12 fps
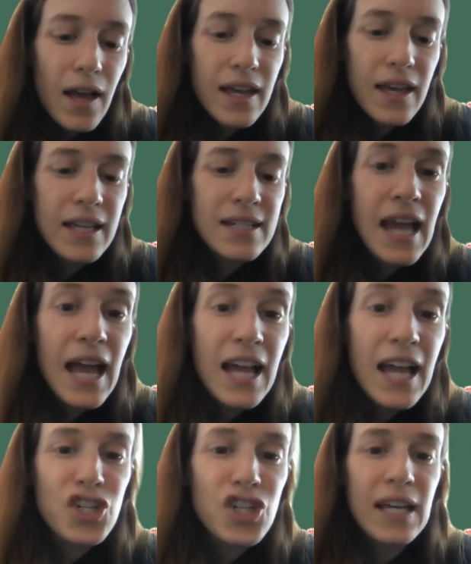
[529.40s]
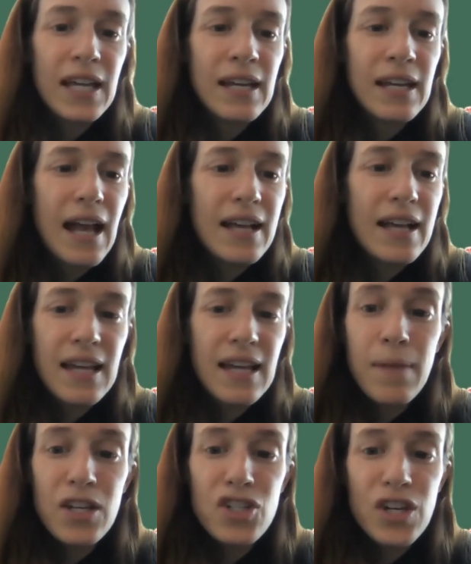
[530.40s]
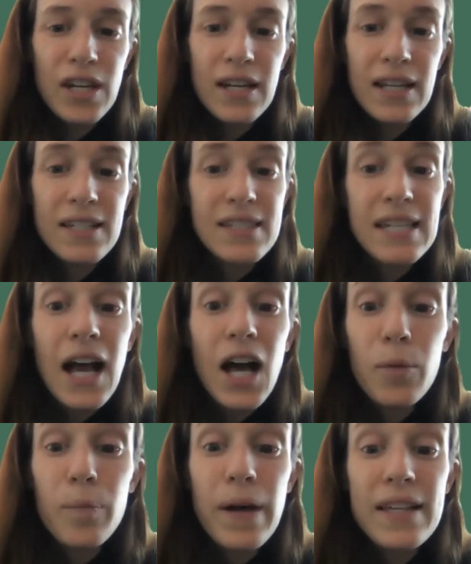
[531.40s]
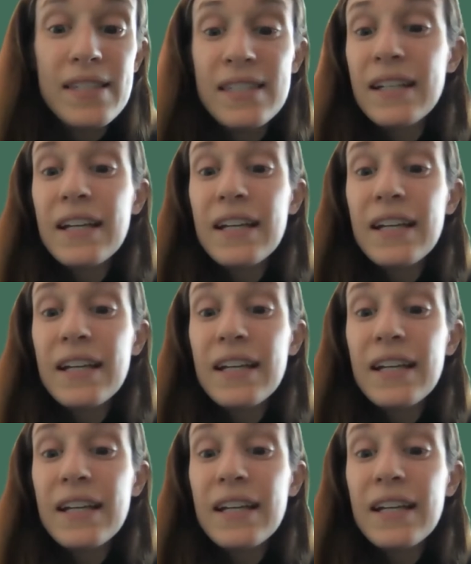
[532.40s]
intention, as I mentioned, is to help us